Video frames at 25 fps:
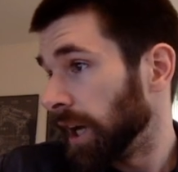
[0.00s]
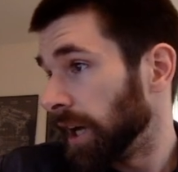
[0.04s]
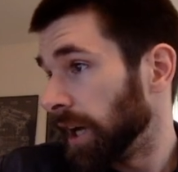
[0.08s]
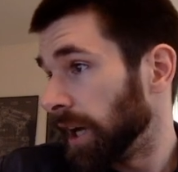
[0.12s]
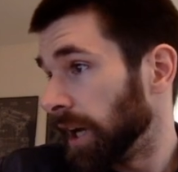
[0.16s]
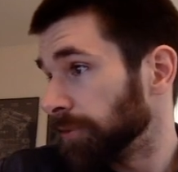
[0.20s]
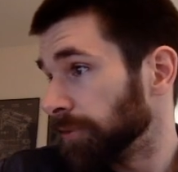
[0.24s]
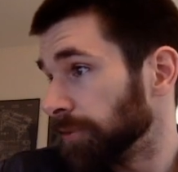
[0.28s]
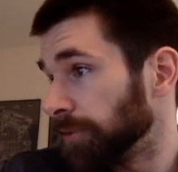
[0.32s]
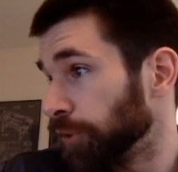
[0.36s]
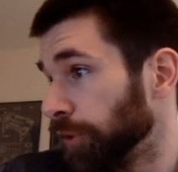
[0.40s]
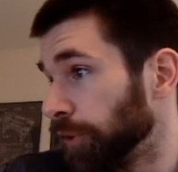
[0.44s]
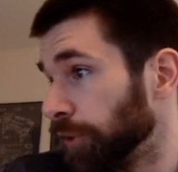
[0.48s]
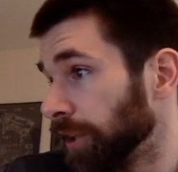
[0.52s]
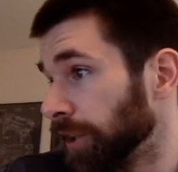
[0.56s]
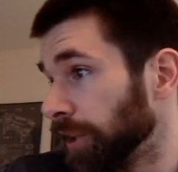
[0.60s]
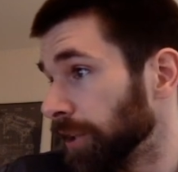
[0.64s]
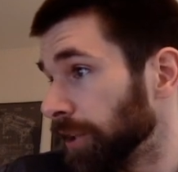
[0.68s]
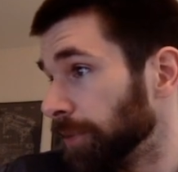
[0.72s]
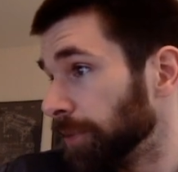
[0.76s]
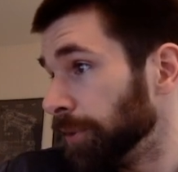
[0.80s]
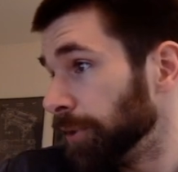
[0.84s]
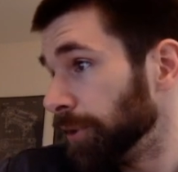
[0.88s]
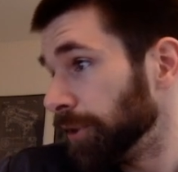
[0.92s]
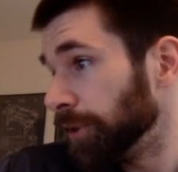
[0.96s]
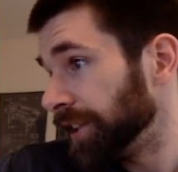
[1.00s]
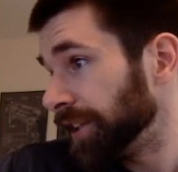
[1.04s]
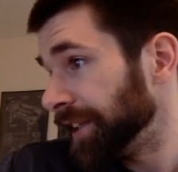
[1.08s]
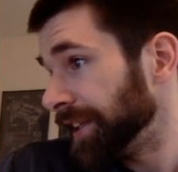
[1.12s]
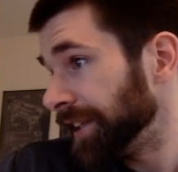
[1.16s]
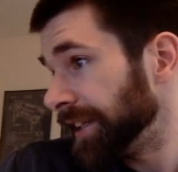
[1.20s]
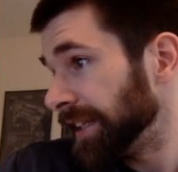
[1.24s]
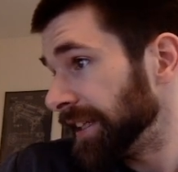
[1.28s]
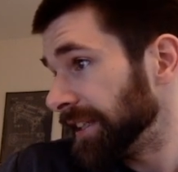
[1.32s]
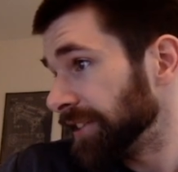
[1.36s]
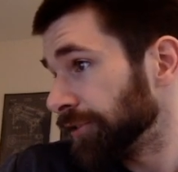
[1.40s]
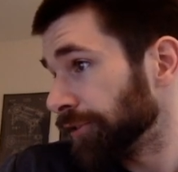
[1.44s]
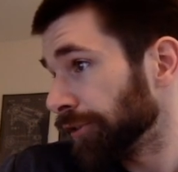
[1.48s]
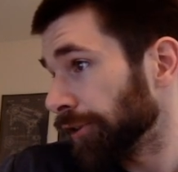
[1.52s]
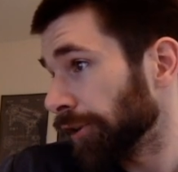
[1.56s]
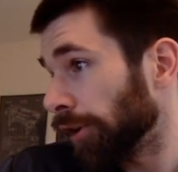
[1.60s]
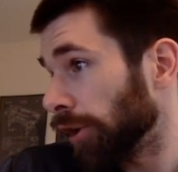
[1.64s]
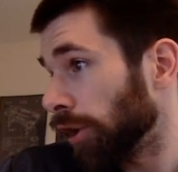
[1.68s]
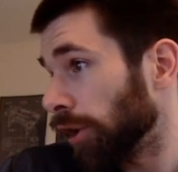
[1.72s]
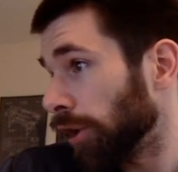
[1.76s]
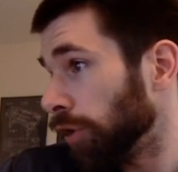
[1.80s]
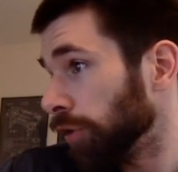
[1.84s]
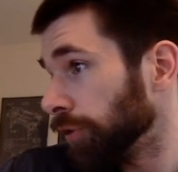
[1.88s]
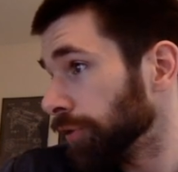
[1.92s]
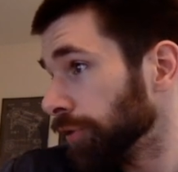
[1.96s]
So their community is
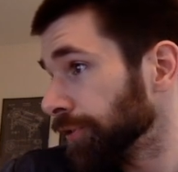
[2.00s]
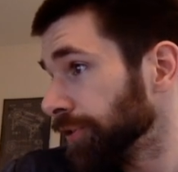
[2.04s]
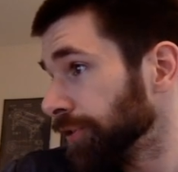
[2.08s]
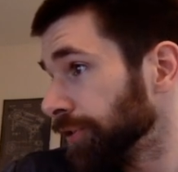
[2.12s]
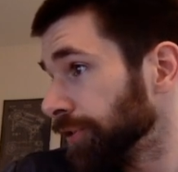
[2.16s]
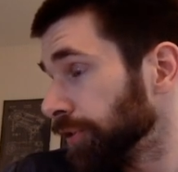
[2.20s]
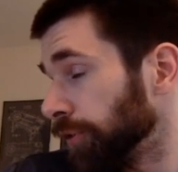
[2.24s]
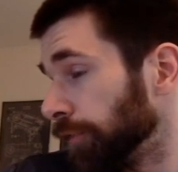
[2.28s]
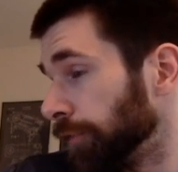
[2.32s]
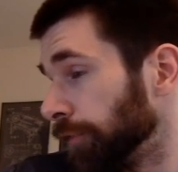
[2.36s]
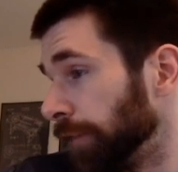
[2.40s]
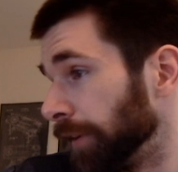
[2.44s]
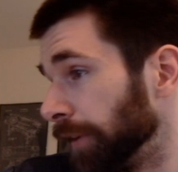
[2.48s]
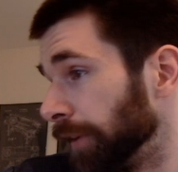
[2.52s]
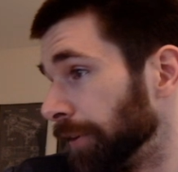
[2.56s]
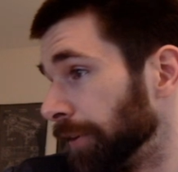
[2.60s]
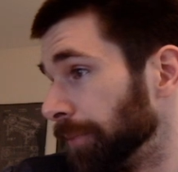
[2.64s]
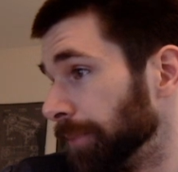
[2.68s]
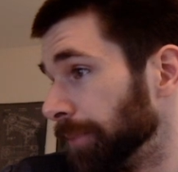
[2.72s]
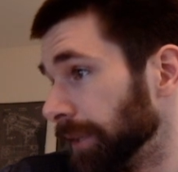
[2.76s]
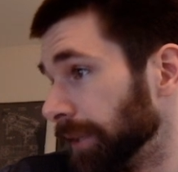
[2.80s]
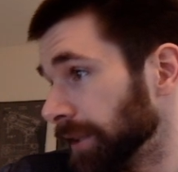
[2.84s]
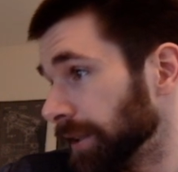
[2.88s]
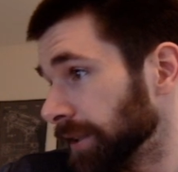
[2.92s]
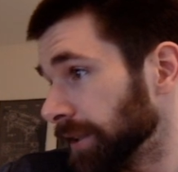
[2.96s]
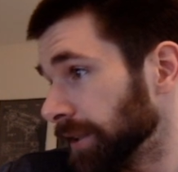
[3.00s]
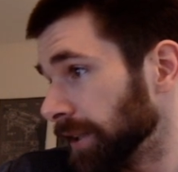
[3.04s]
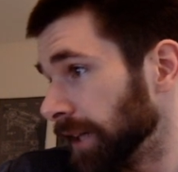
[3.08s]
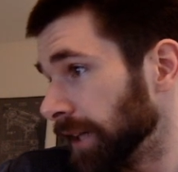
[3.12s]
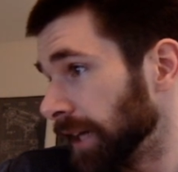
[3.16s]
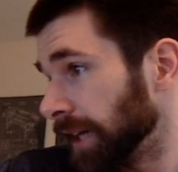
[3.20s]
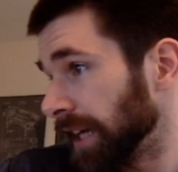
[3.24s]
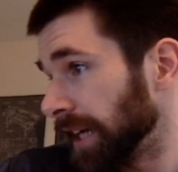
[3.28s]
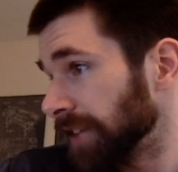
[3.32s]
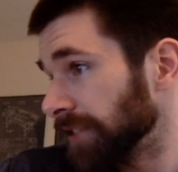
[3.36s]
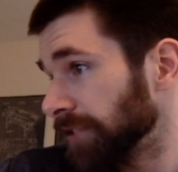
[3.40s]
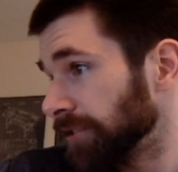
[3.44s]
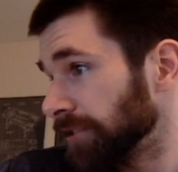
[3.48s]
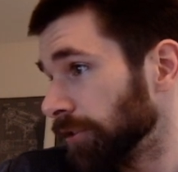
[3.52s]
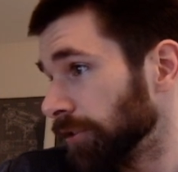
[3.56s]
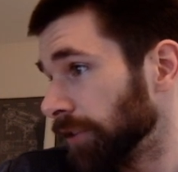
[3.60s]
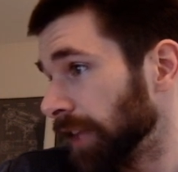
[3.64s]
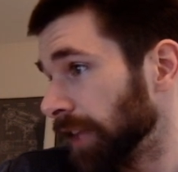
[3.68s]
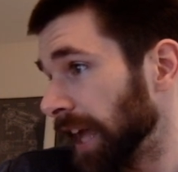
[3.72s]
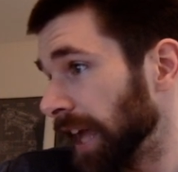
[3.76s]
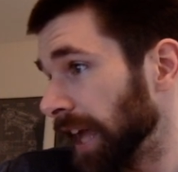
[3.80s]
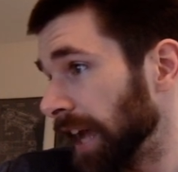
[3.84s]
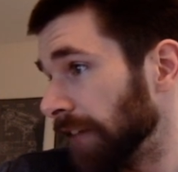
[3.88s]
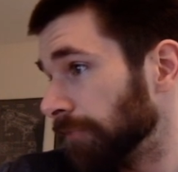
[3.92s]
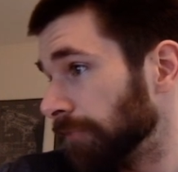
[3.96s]
also very big. So
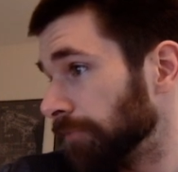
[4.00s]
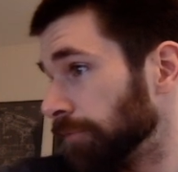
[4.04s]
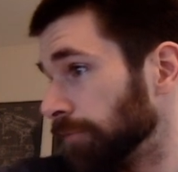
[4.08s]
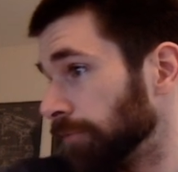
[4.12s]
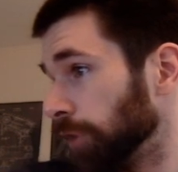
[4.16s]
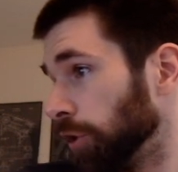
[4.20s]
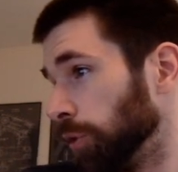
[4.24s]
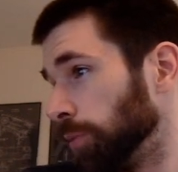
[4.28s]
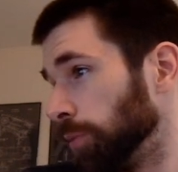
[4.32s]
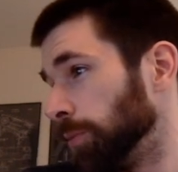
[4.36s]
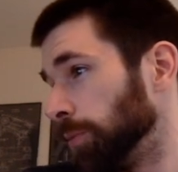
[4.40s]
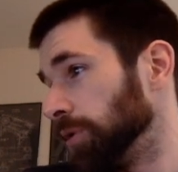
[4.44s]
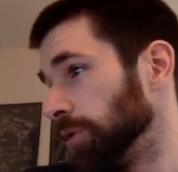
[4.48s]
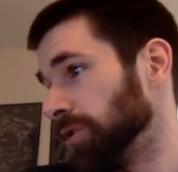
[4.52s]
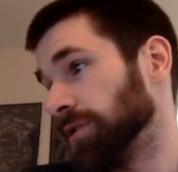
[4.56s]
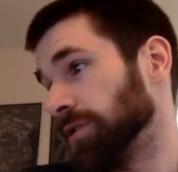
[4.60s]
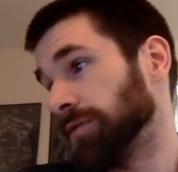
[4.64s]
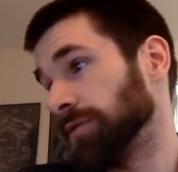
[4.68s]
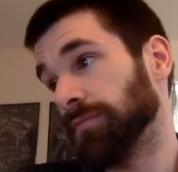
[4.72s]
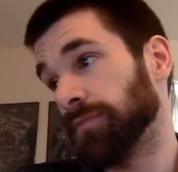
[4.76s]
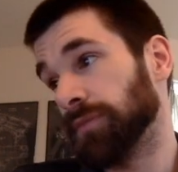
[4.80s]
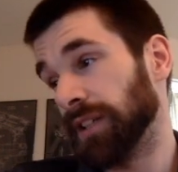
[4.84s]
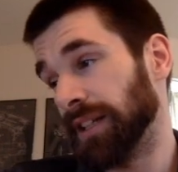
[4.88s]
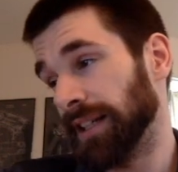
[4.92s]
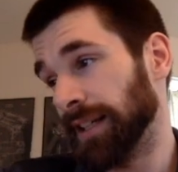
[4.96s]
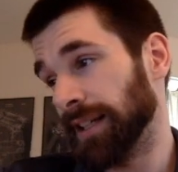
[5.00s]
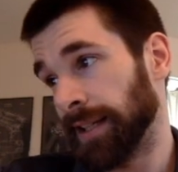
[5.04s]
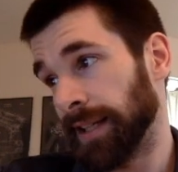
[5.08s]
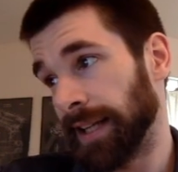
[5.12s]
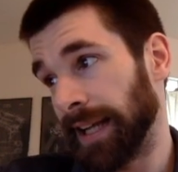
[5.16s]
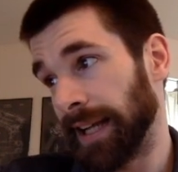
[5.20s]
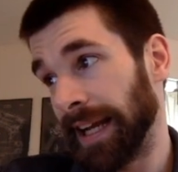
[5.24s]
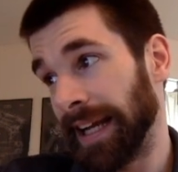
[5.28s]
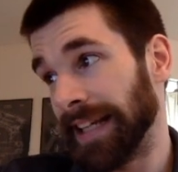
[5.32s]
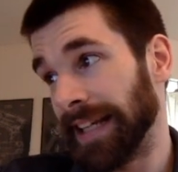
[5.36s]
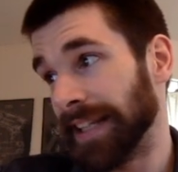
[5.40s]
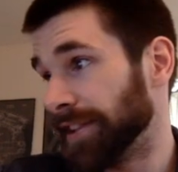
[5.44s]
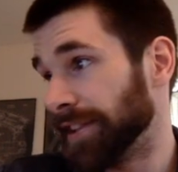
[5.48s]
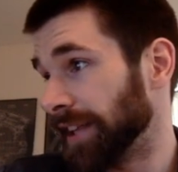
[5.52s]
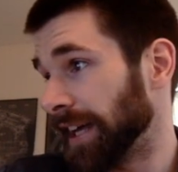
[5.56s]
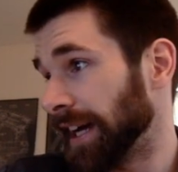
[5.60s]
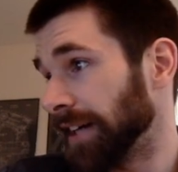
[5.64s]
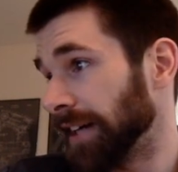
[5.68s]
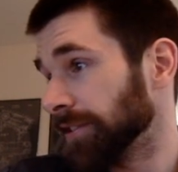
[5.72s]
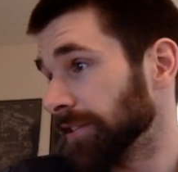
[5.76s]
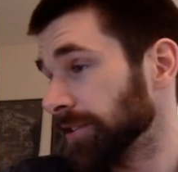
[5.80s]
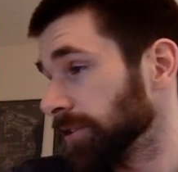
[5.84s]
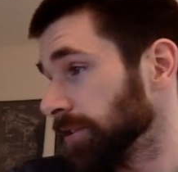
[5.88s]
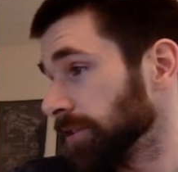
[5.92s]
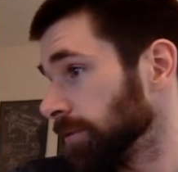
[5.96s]
they have almost
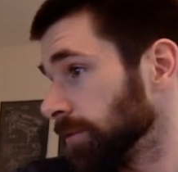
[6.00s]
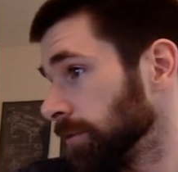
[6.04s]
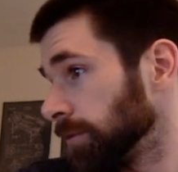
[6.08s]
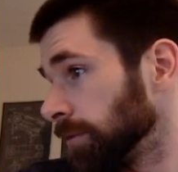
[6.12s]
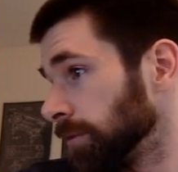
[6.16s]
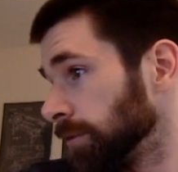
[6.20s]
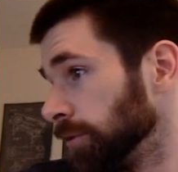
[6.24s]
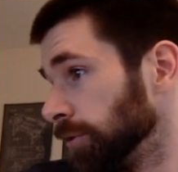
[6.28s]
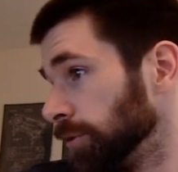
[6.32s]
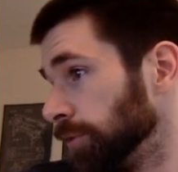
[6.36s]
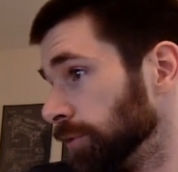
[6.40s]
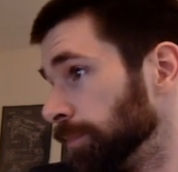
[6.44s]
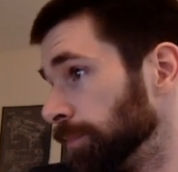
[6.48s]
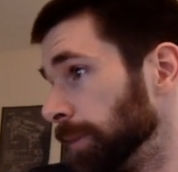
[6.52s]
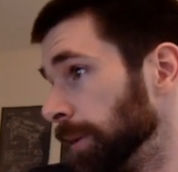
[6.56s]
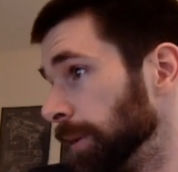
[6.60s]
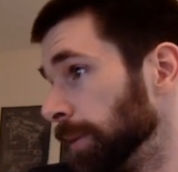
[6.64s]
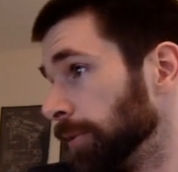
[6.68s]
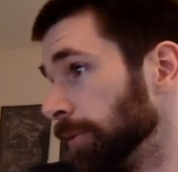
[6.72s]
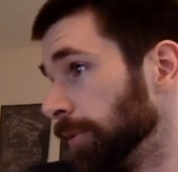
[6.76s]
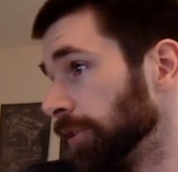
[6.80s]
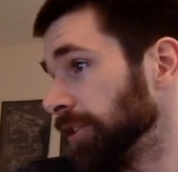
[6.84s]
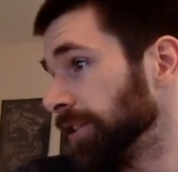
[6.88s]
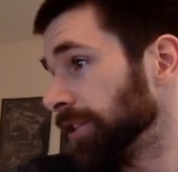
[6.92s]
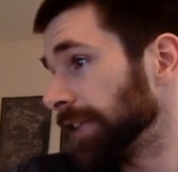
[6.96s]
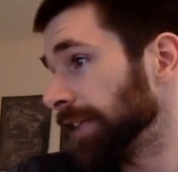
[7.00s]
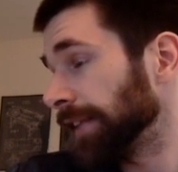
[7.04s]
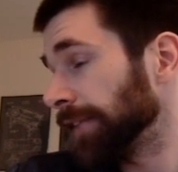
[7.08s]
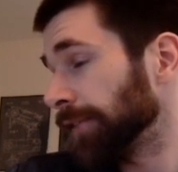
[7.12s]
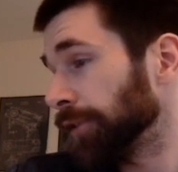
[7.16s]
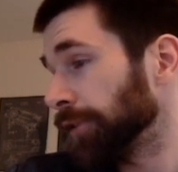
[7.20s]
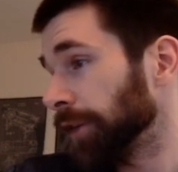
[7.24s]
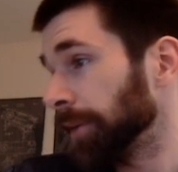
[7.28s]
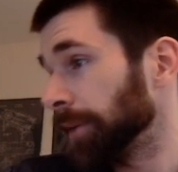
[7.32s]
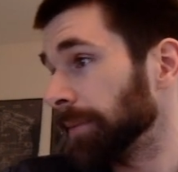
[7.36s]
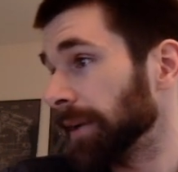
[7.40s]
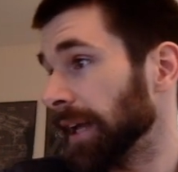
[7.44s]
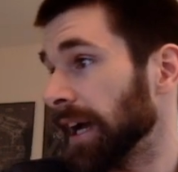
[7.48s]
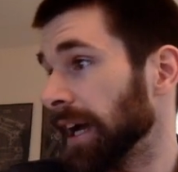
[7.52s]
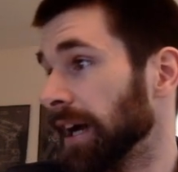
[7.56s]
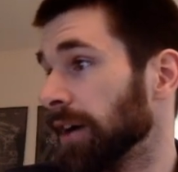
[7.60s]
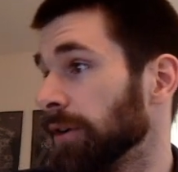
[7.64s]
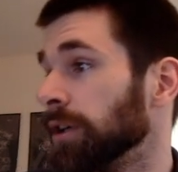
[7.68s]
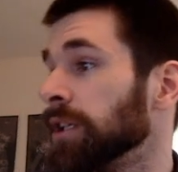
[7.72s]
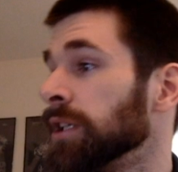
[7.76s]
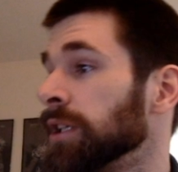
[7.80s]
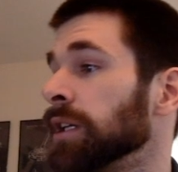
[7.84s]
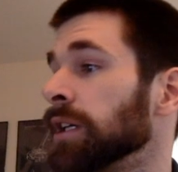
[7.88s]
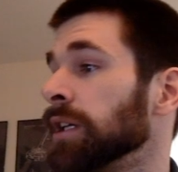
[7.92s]
80,000 people in their Telegram now.